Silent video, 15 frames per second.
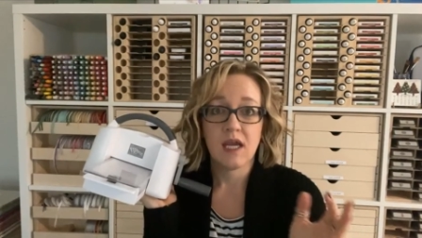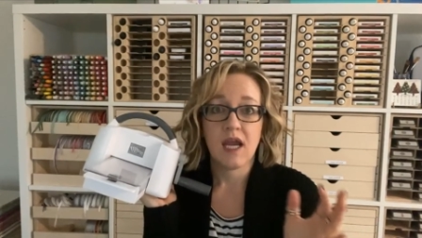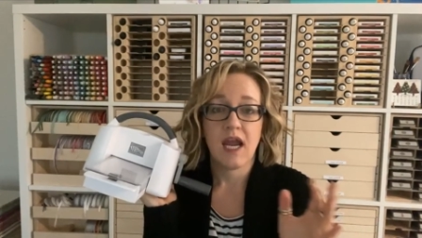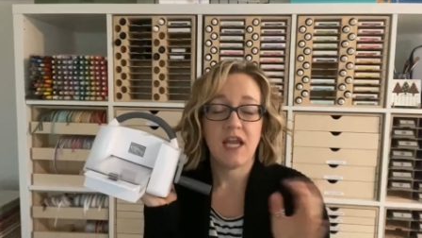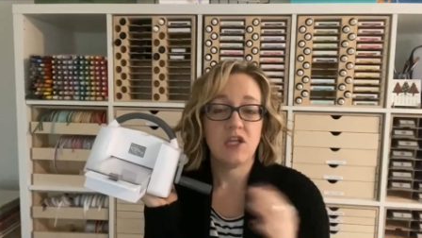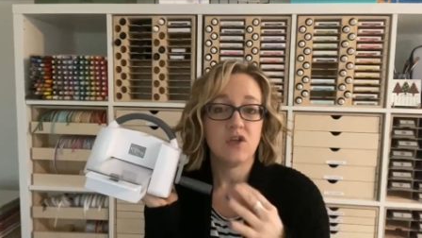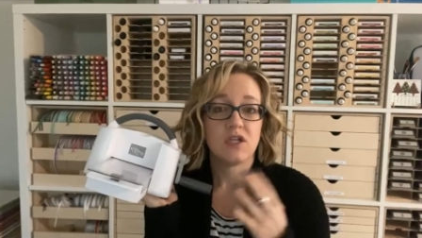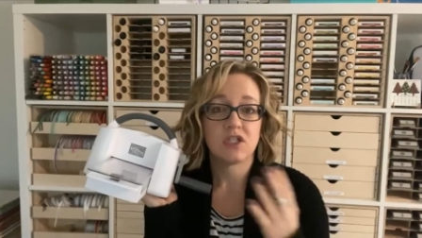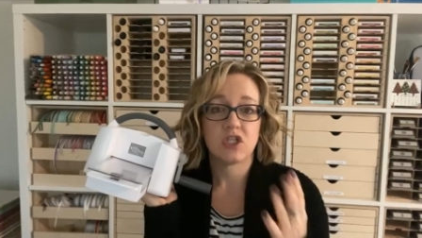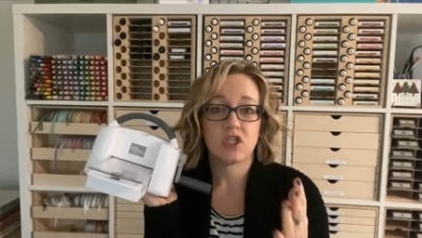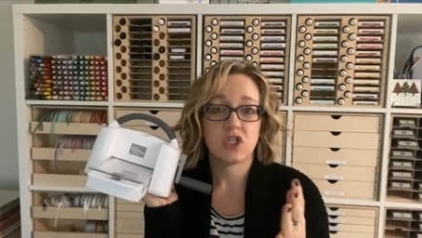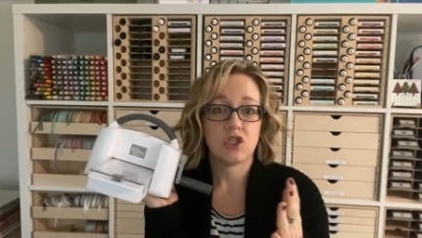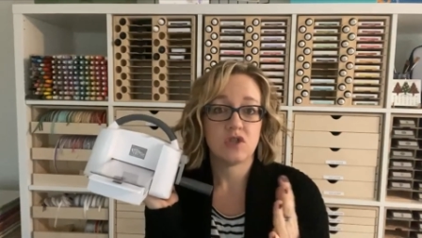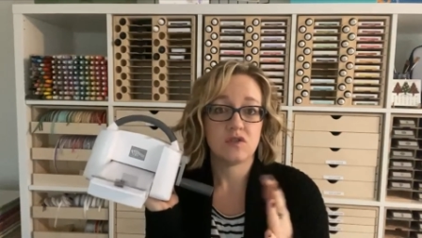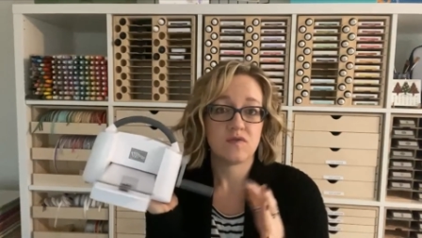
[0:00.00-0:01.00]
and you get to
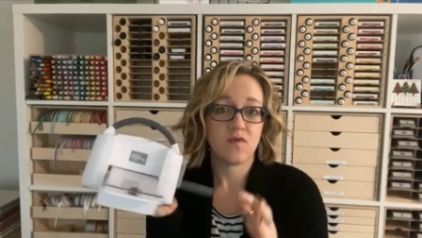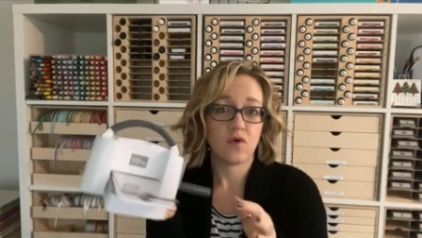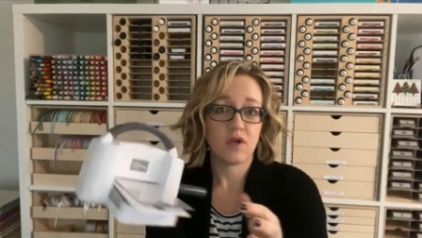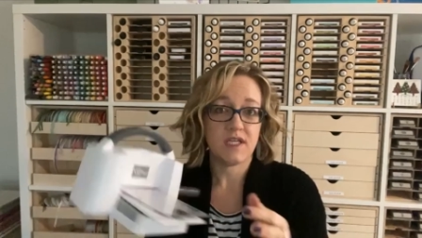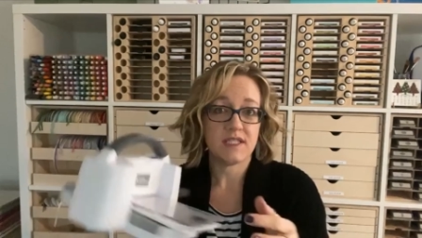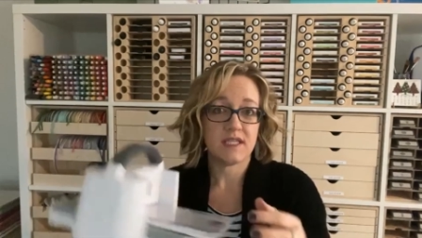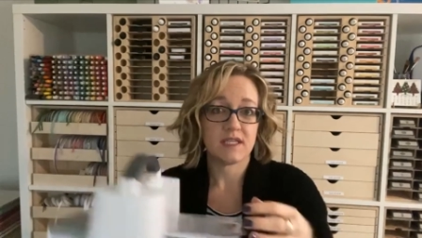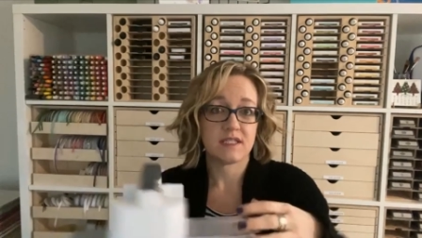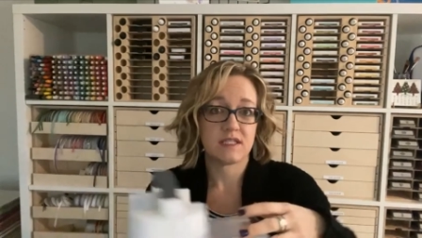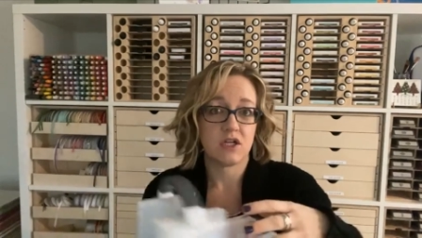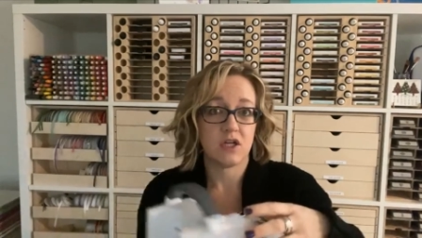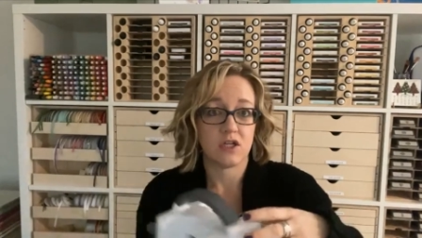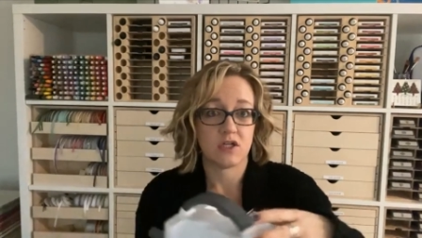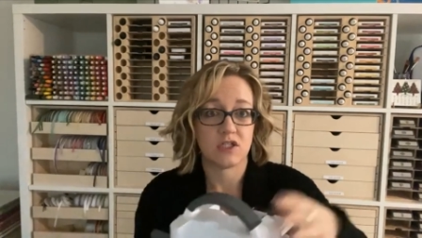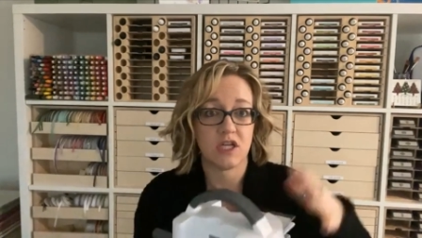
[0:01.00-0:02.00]
choose
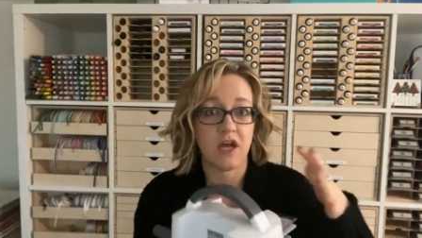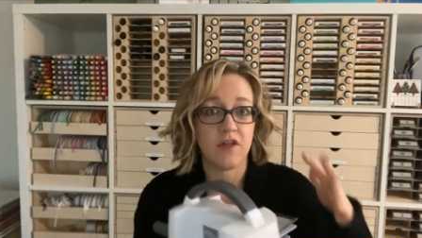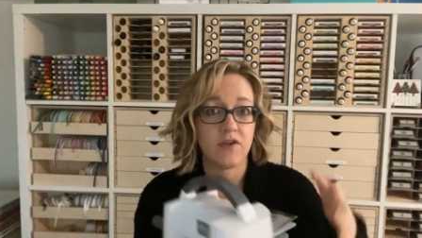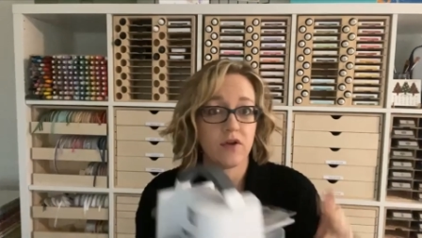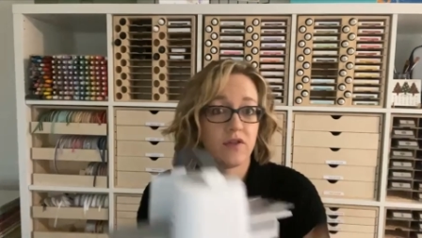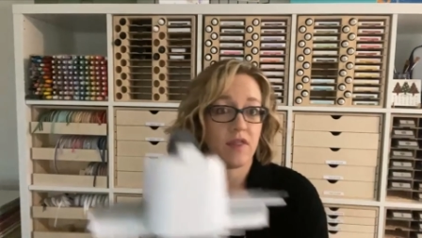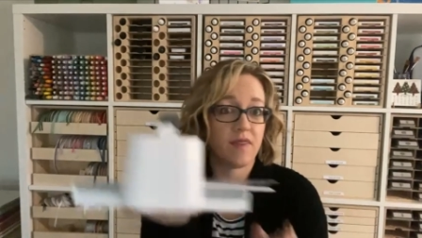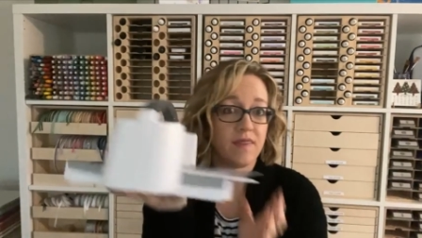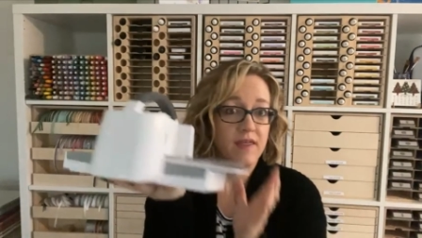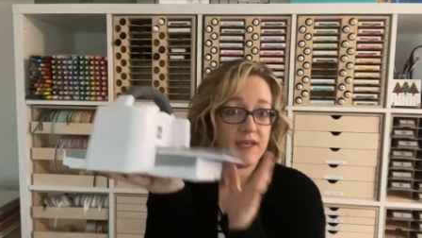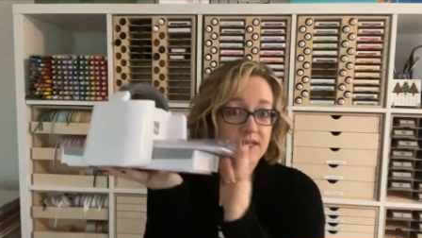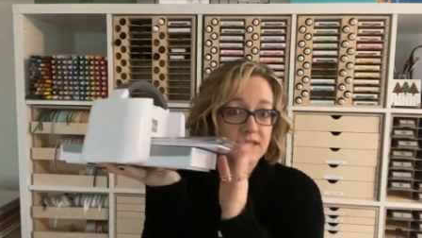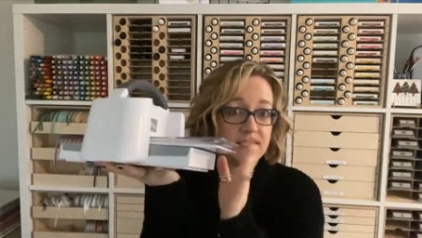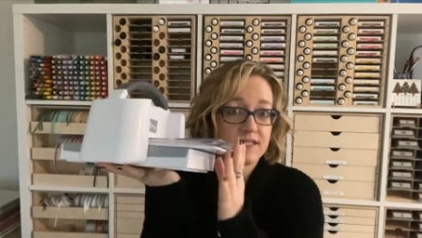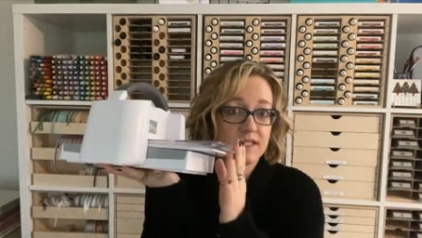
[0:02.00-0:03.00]
$46 other than
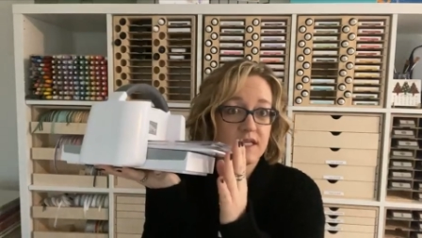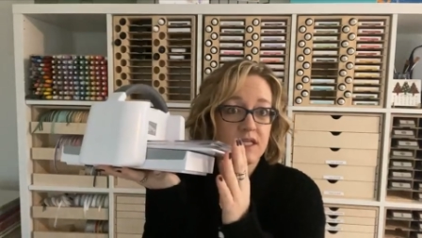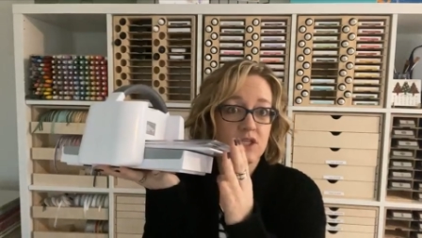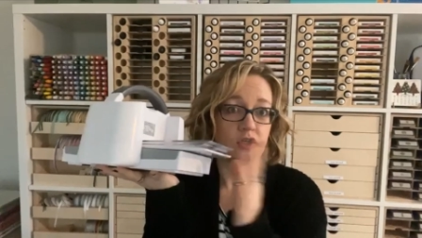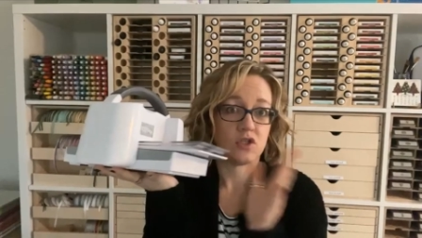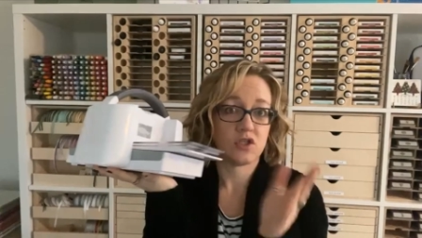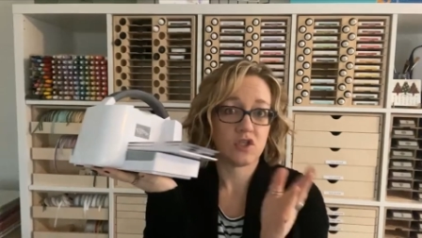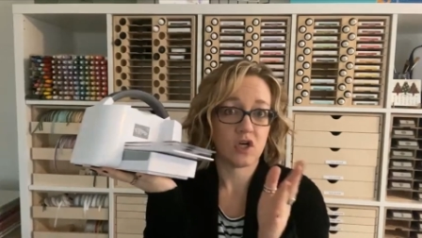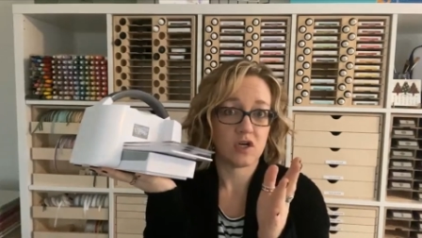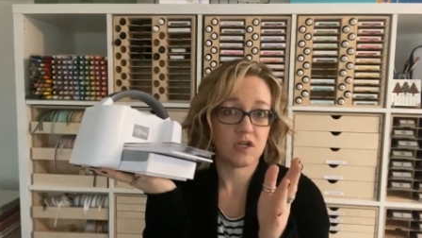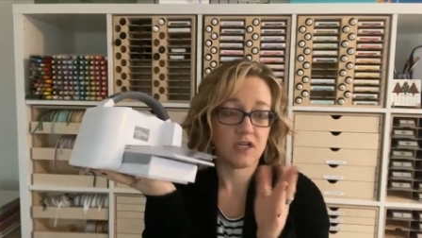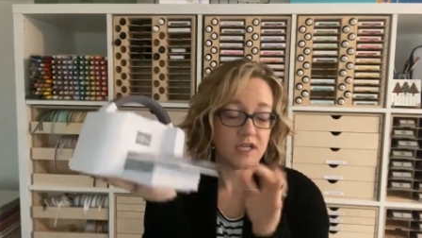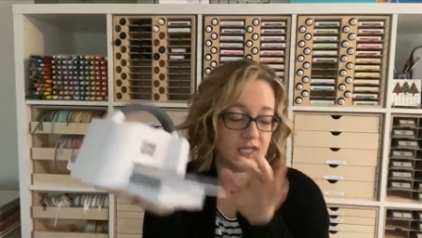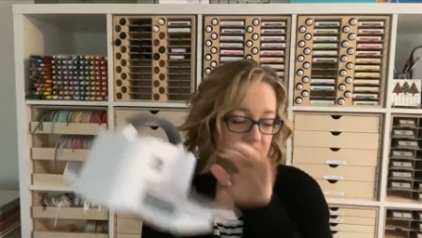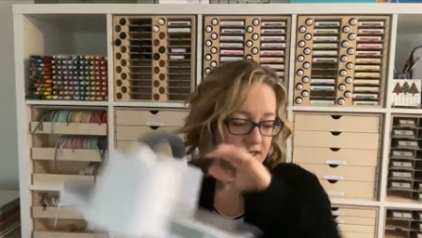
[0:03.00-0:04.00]
this in your starter
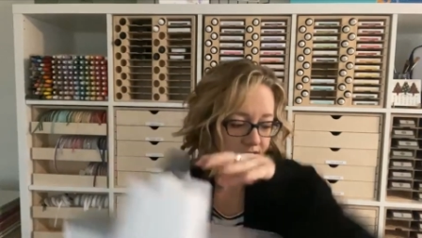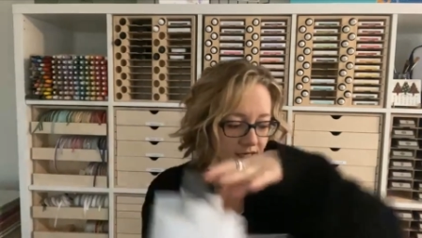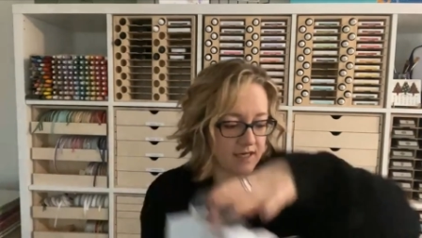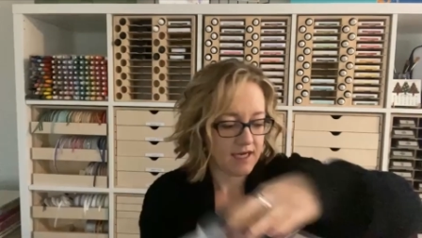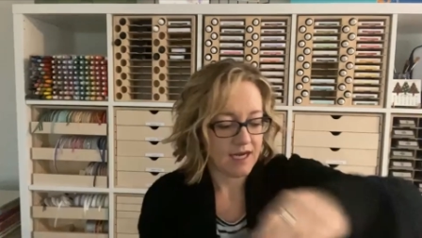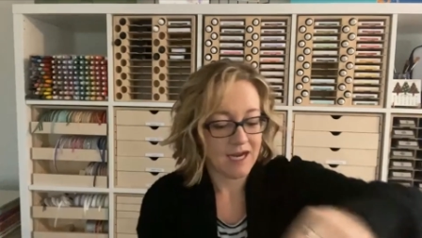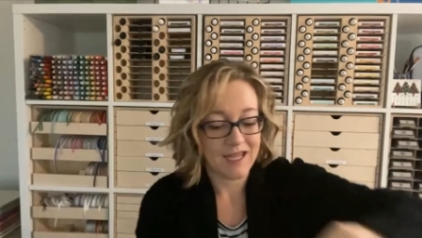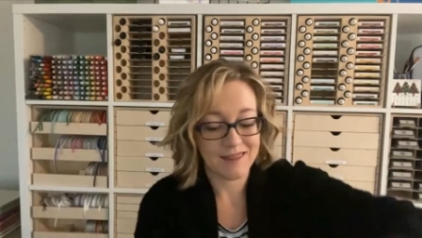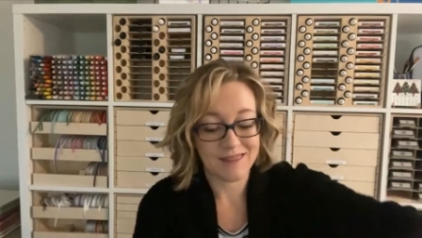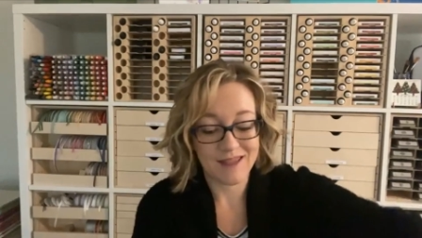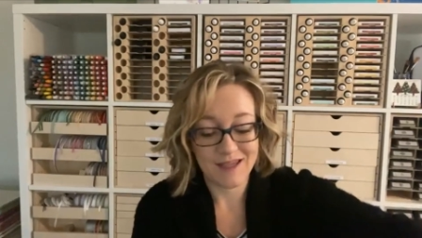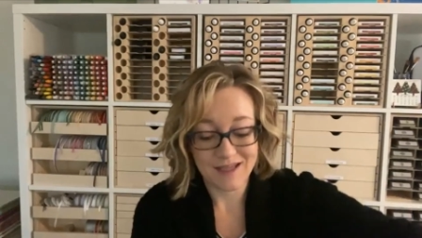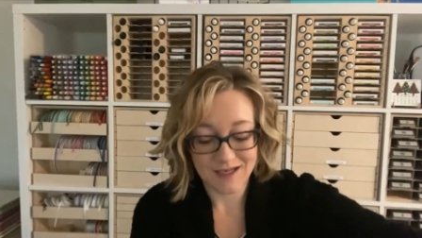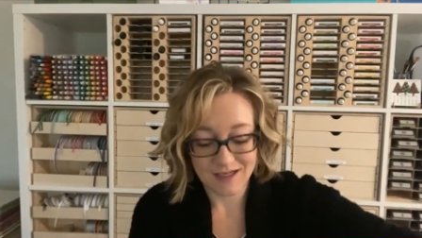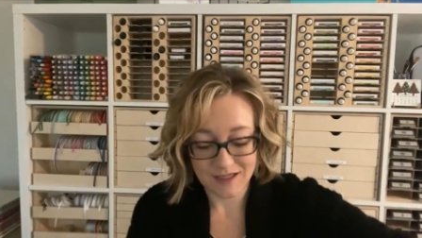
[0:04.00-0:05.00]
kit and
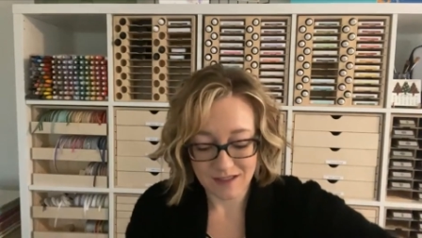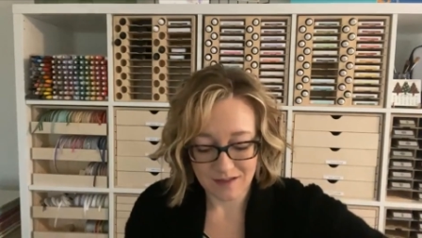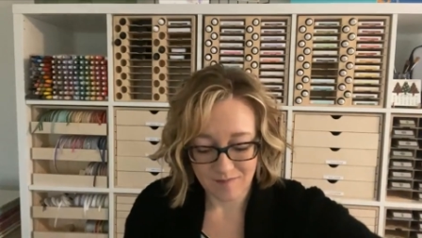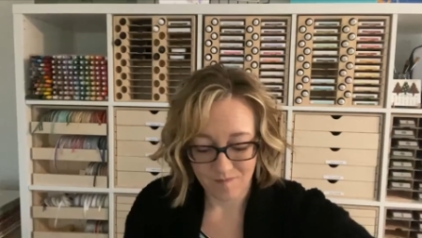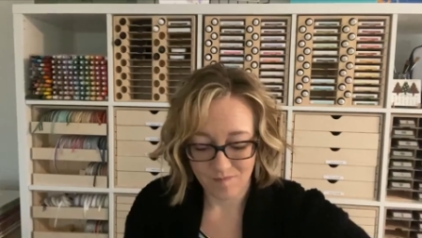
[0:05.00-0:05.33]
then